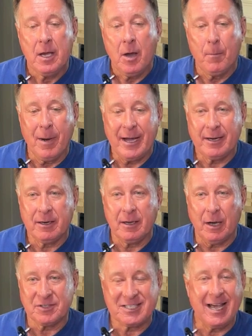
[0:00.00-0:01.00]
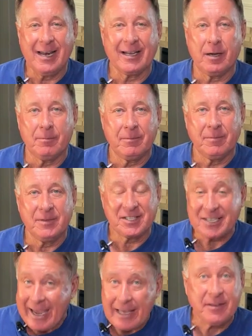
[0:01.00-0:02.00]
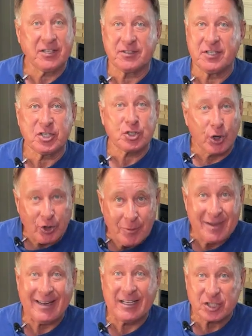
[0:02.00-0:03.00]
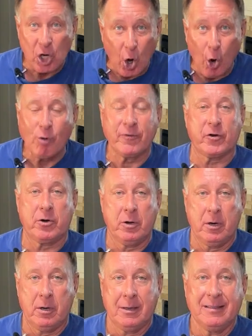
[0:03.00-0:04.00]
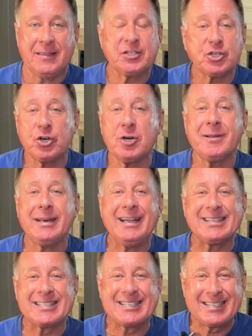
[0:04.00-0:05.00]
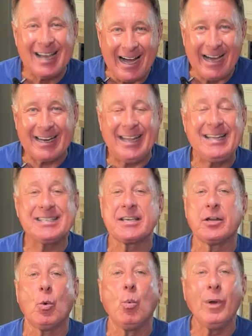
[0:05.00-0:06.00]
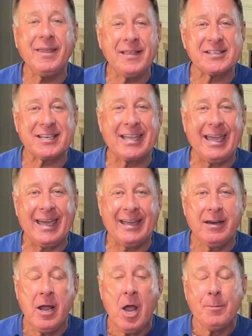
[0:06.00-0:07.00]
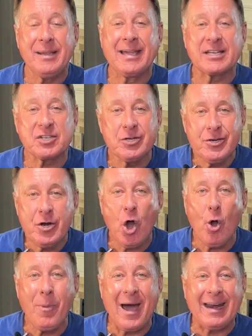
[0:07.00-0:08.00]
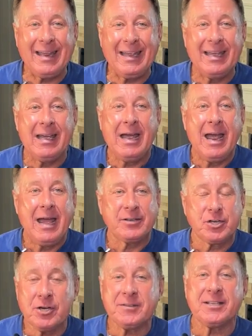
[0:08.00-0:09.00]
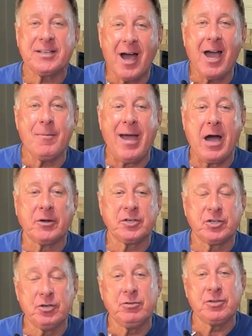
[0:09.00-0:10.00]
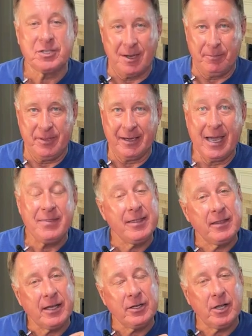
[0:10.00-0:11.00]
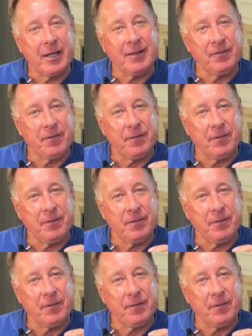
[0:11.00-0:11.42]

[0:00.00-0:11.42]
But I was telling them, this tournament is over. This tournament is done. He's going to win this again because nobody took the time out to do something. And